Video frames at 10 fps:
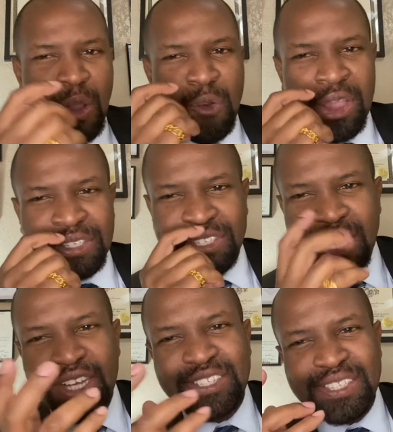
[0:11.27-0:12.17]
where
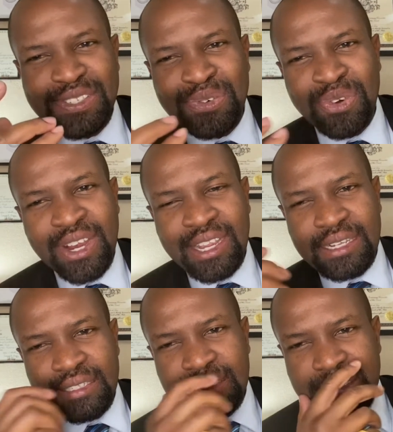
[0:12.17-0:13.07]
justice
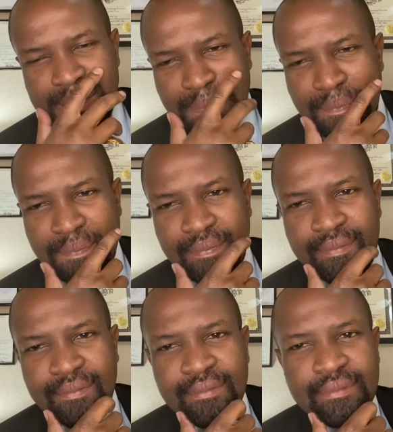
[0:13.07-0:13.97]
reigns.
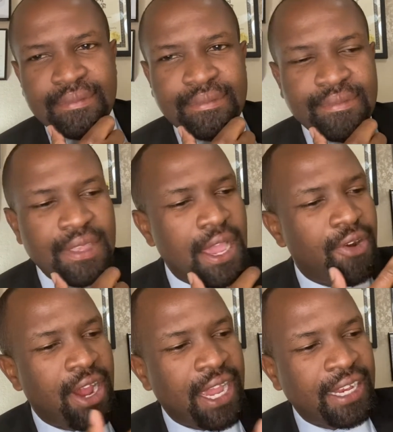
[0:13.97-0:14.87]
All
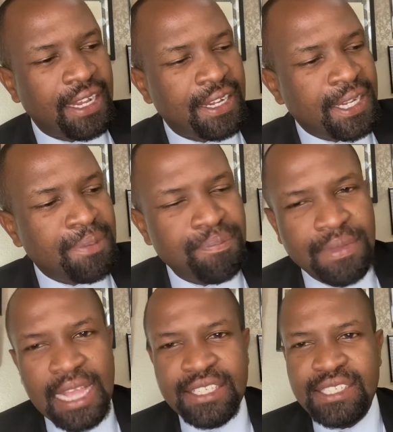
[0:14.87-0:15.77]
right.
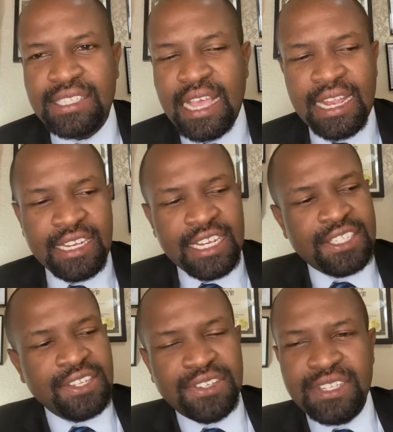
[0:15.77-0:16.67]
I needed
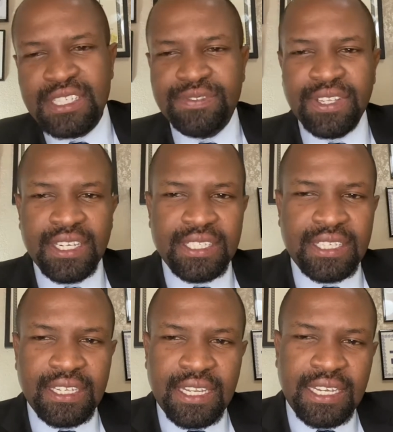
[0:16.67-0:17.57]
to do this video
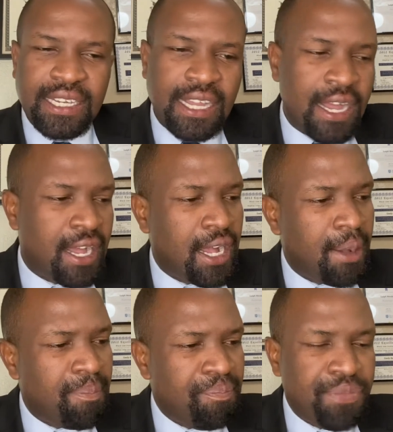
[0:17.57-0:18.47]
today.
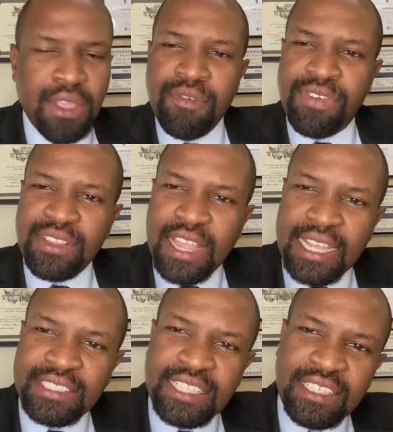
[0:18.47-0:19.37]

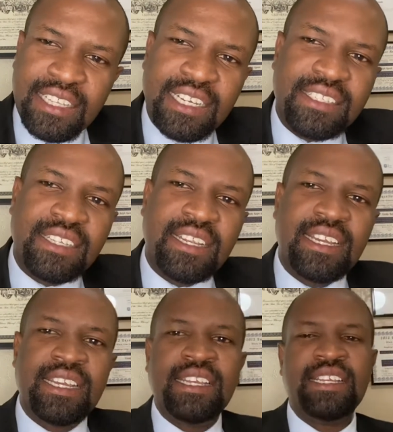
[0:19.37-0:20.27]
Fantastic day
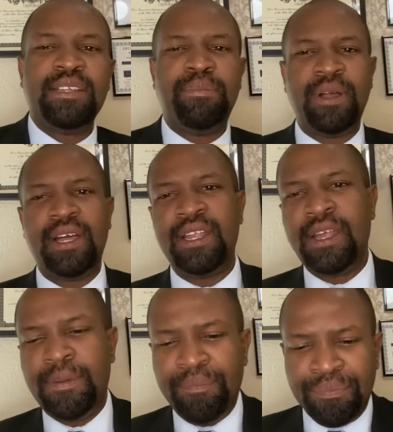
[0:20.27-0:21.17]
today, but